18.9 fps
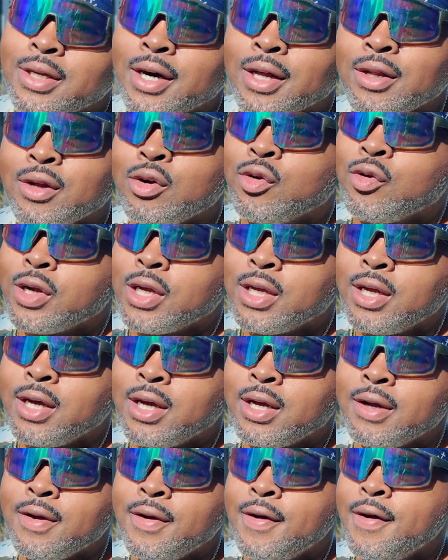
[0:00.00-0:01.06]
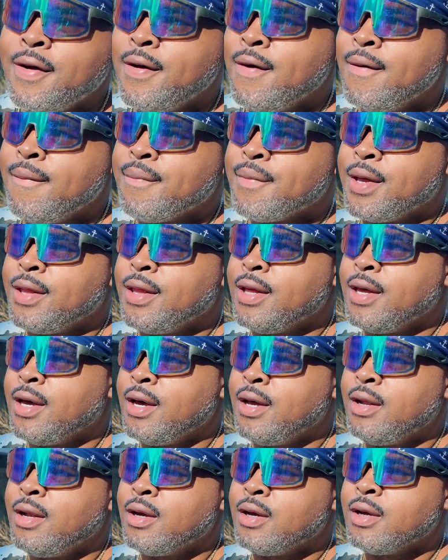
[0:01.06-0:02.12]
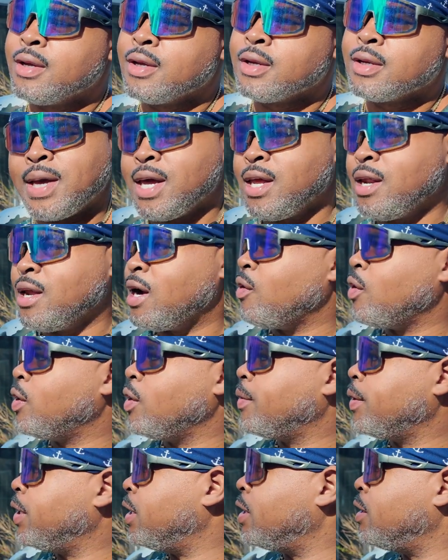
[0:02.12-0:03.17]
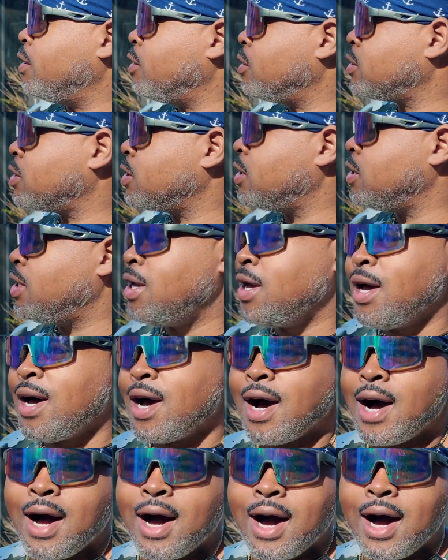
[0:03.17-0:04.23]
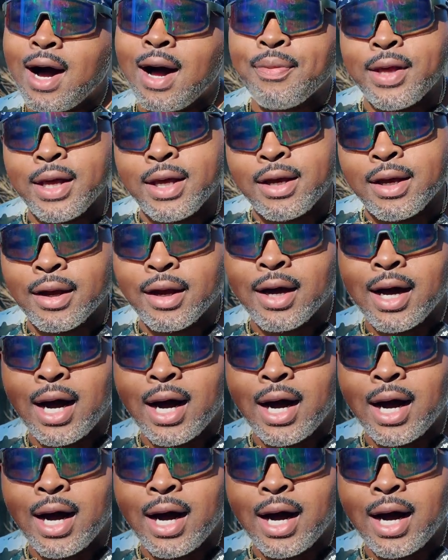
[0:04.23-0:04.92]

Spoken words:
color green yet. And then paint our gutters. I'm thinking